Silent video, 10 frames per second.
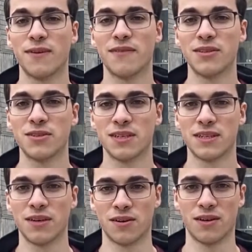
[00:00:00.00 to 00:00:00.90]
Revolution
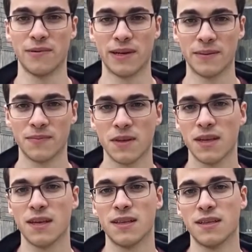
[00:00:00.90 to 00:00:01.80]
got going,
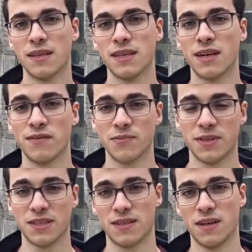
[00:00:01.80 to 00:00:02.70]
the
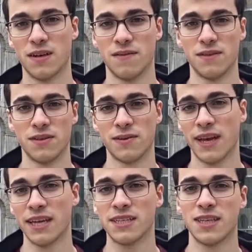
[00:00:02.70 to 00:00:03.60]
government of the
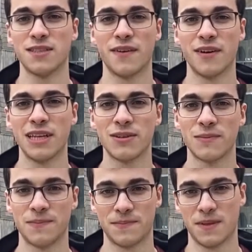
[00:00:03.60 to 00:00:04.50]
UK changed very little,
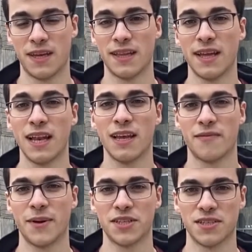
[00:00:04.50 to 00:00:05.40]
and that left
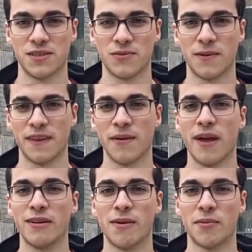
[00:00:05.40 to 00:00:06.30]
Manchester without
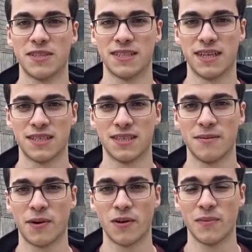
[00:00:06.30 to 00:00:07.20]
any representation in
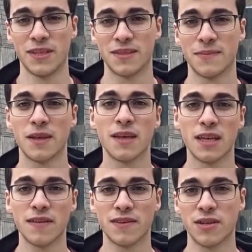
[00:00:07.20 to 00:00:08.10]
Parliament,
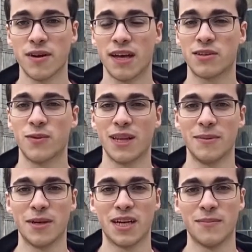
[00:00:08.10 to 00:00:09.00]
even though it had quickly
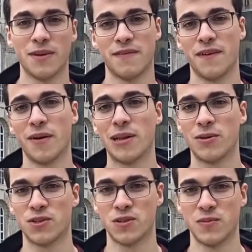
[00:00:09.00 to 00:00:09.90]
become a very
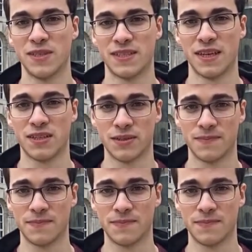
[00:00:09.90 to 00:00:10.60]
large urban centre.